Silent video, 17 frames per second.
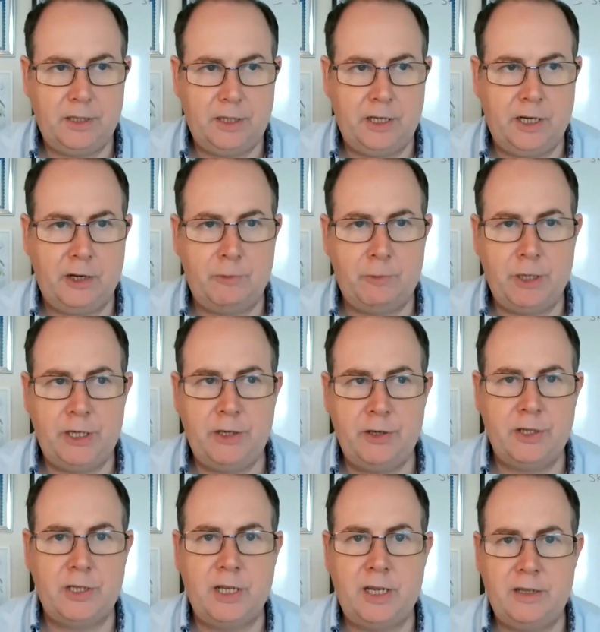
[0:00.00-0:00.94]
you know, we're
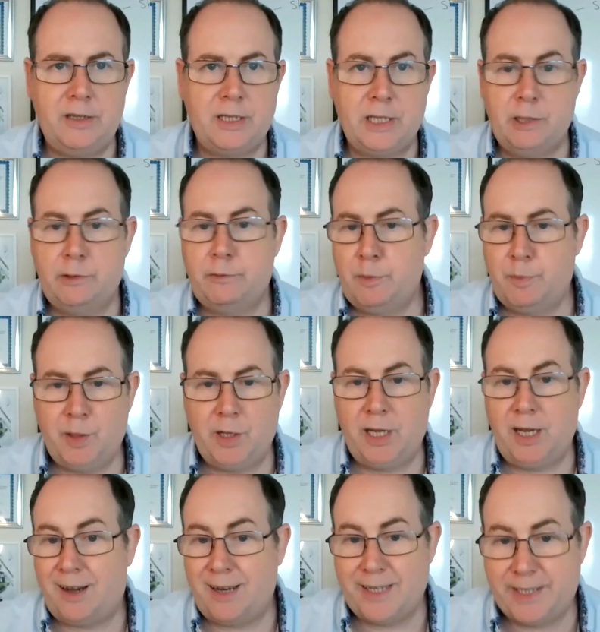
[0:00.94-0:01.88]
using Silver
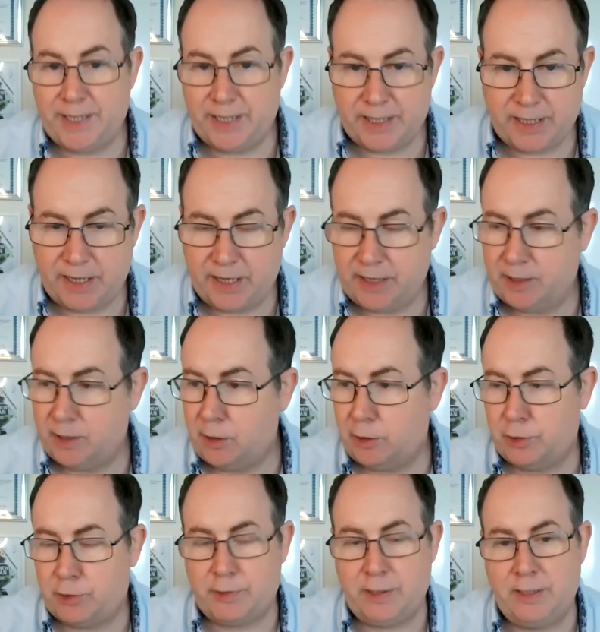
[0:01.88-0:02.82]
Bullet, ICT. A
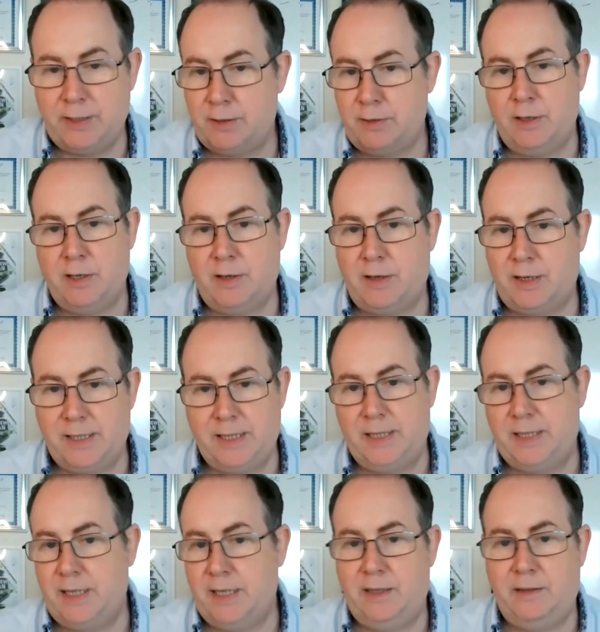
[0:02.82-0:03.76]
lot of traders heard
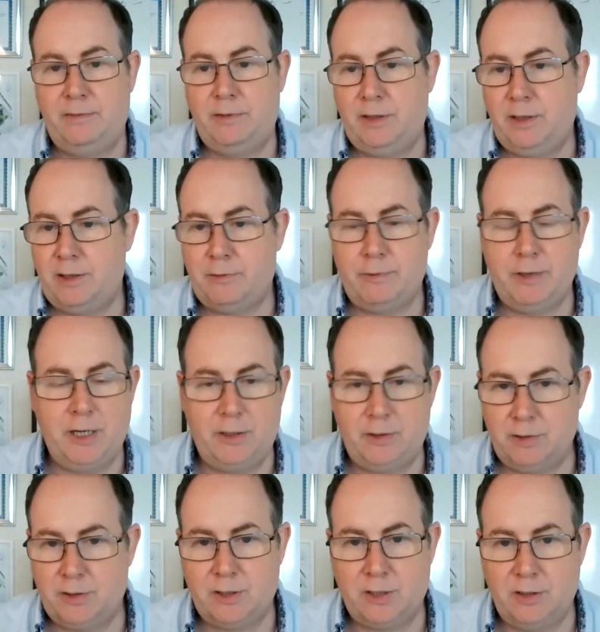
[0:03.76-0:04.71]
ICT. It's really
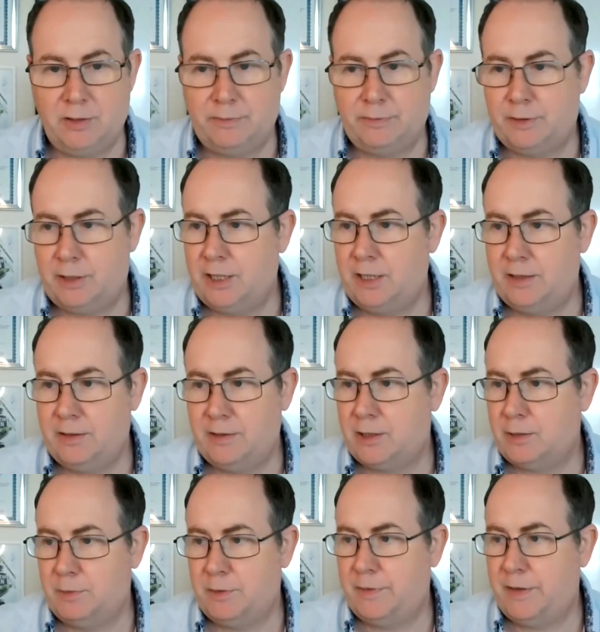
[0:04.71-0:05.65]
good stuff, right?
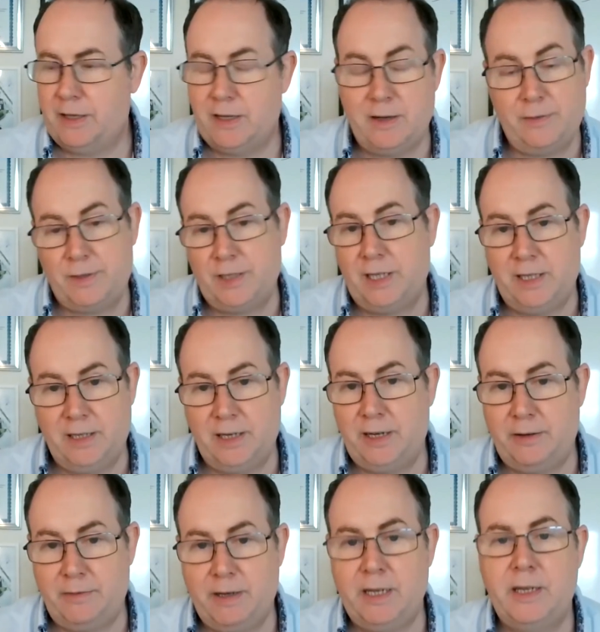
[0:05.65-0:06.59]
Some of it that I've seen
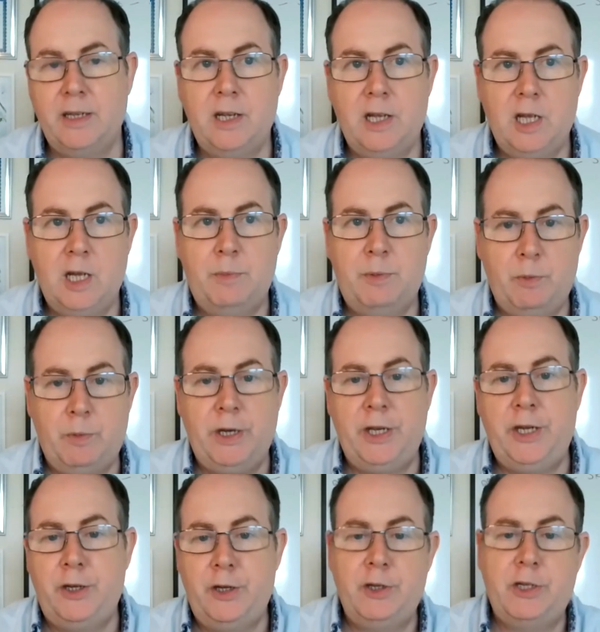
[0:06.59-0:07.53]
anyway. But when
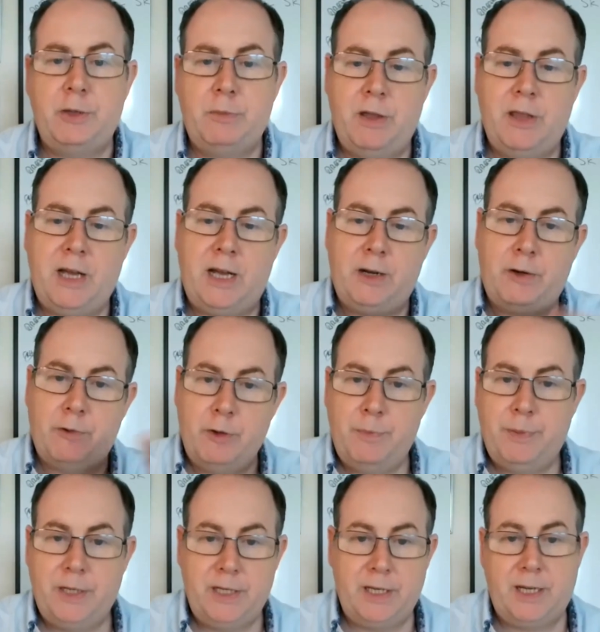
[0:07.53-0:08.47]
you use it with our
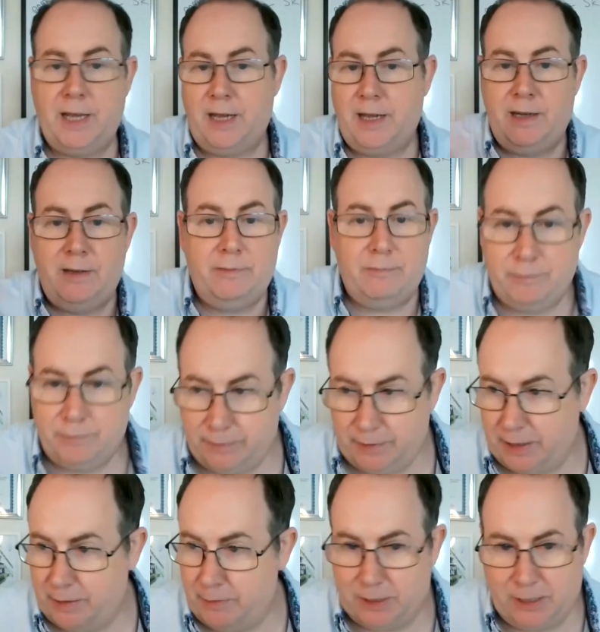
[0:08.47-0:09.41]
group indicator,
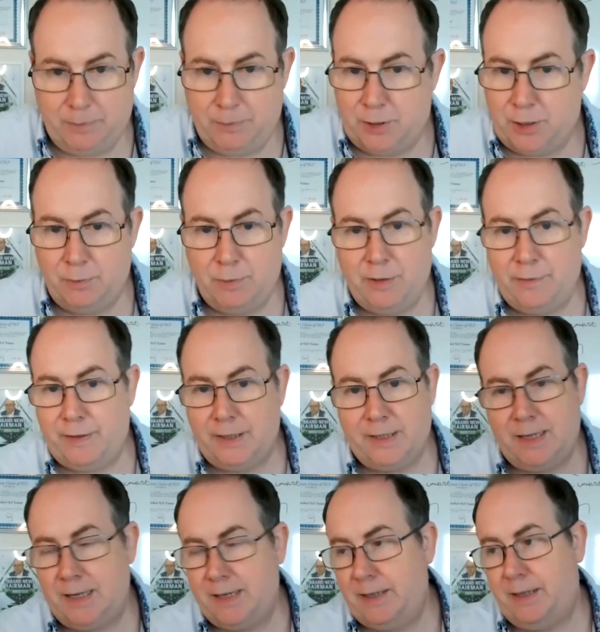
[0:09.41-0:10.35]
it seems to work
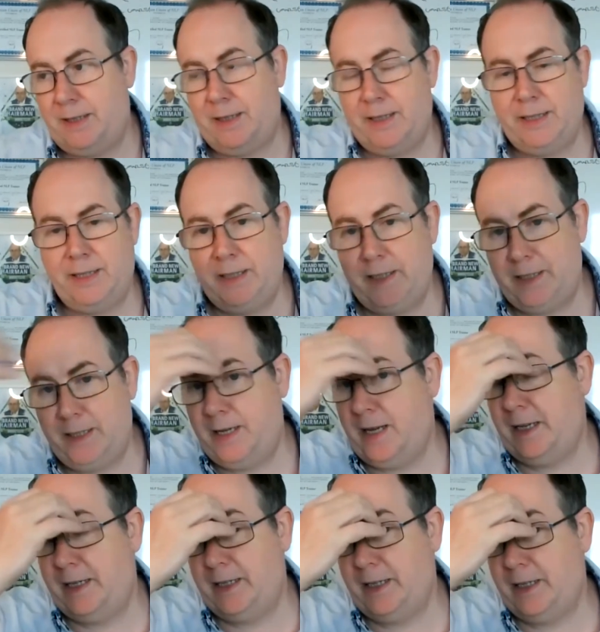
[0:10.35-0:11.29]
fantastic. I did it
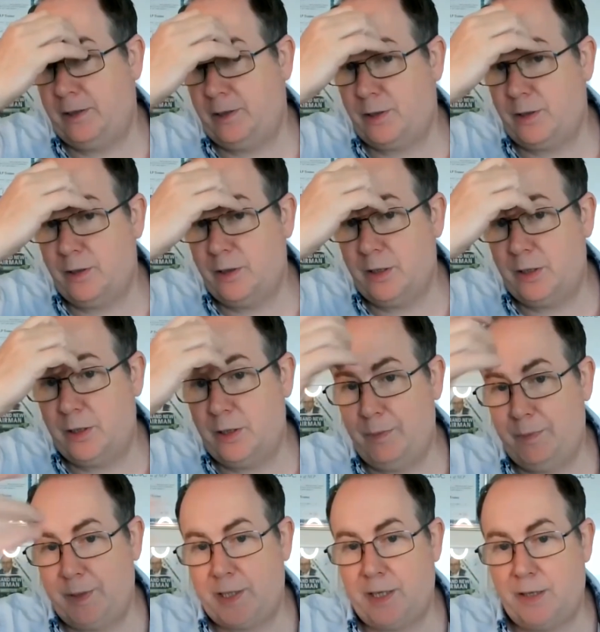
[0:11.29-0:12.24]
today, did just under
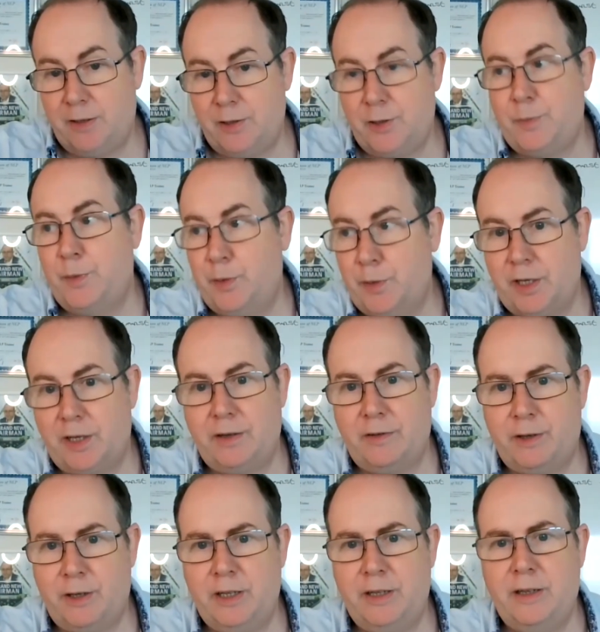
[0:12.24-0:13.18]
2% this morning,
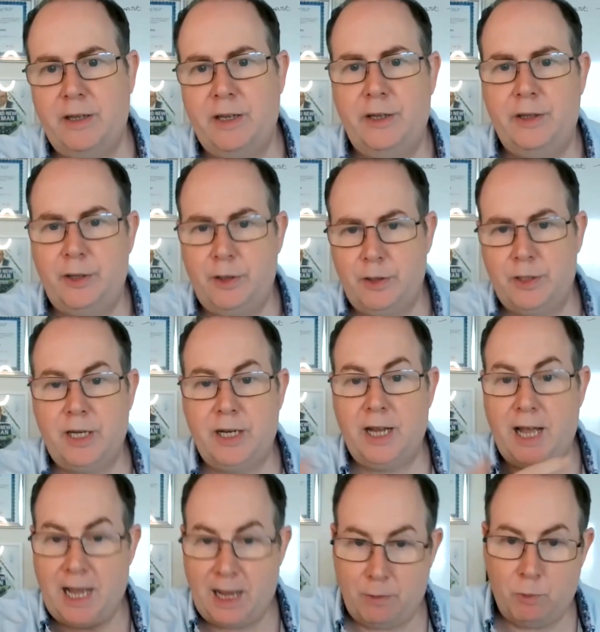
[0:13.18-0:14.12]
right? Using
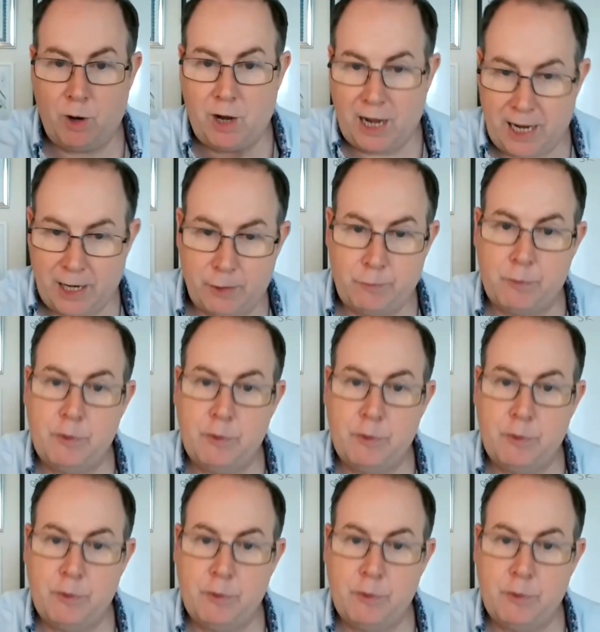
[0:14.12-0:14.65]
what our